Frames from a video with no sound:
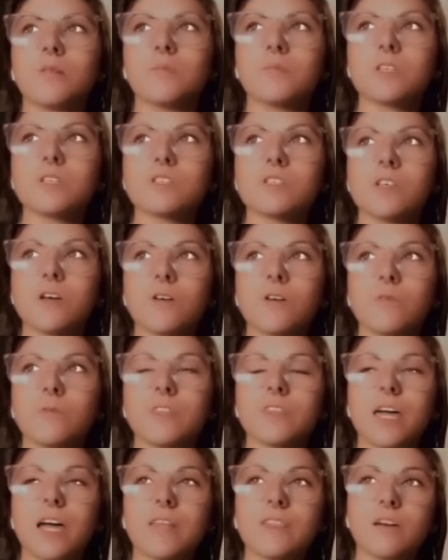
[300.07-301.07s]
prove
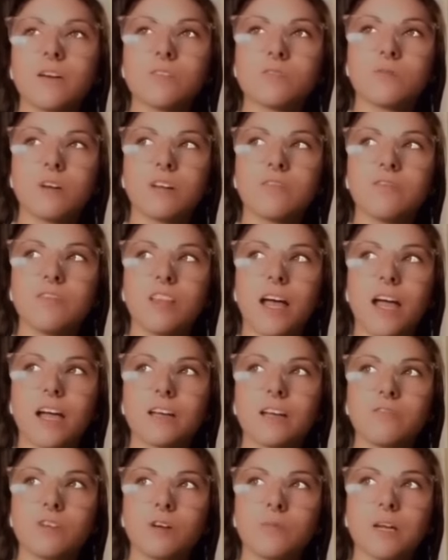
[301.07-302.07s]
myself that I'm not shy
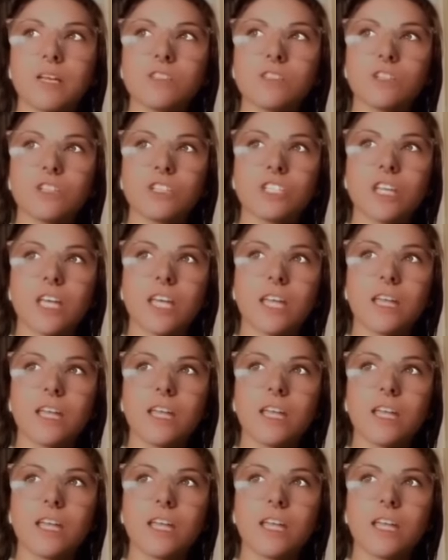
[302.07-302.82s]
anymore, my love.